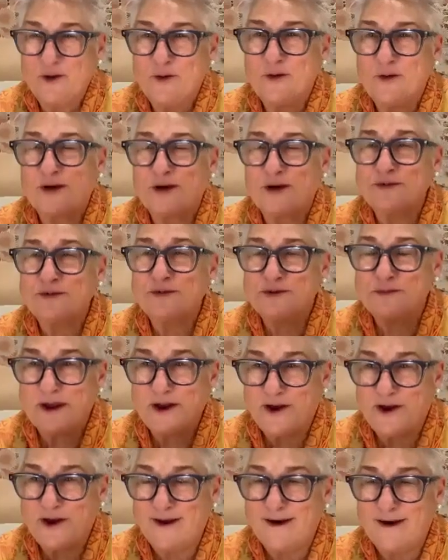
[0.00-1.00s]
Welcome to my
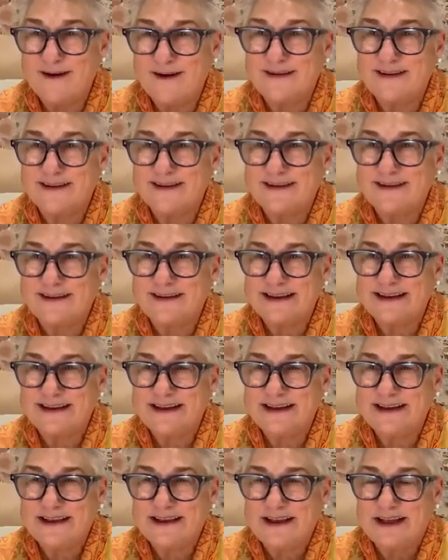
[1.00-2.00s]
heart,
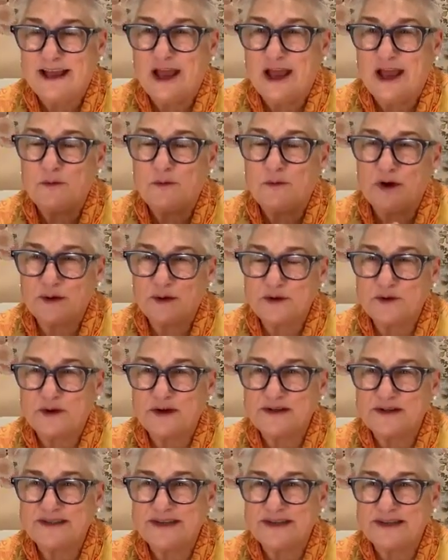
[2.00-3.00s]
and welcome to
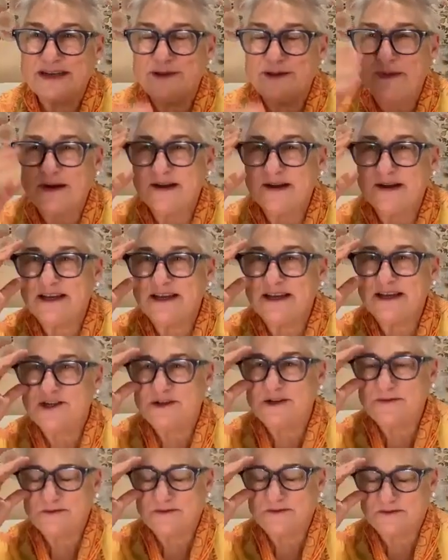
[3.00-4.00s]
our Sunday
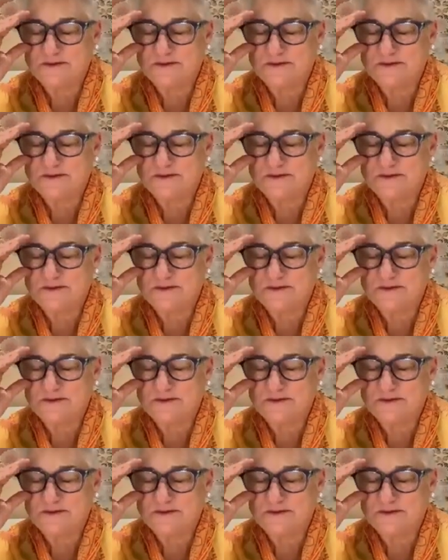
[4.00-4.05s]
meditation.